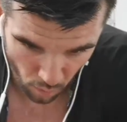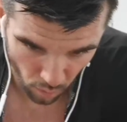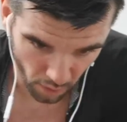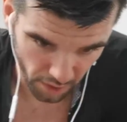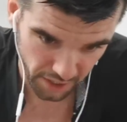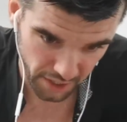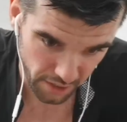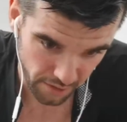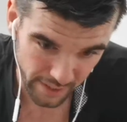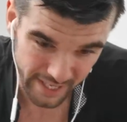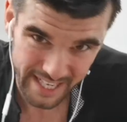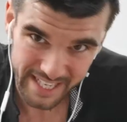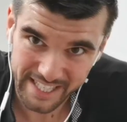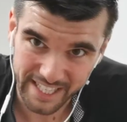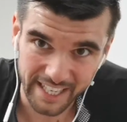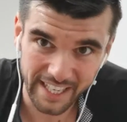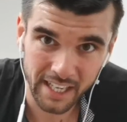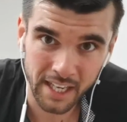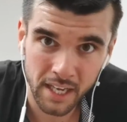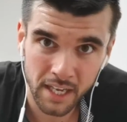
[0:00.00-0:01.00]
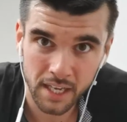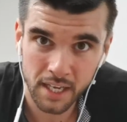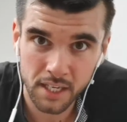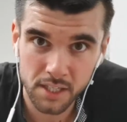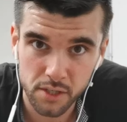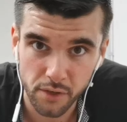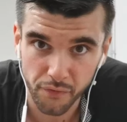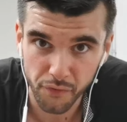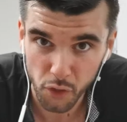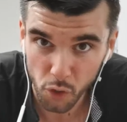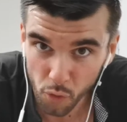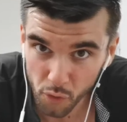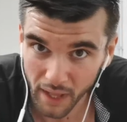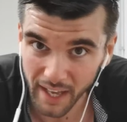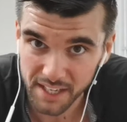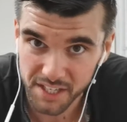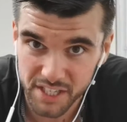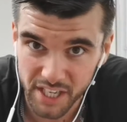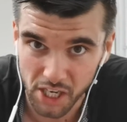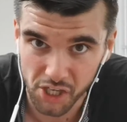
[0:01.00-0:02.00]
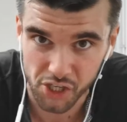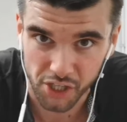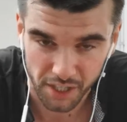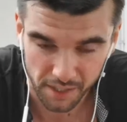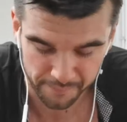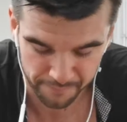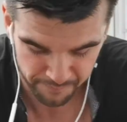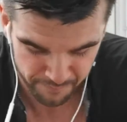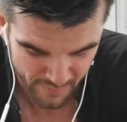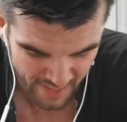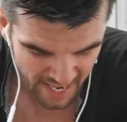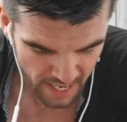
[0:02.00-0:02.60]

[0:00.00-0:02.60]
What are you eating to fuel that session?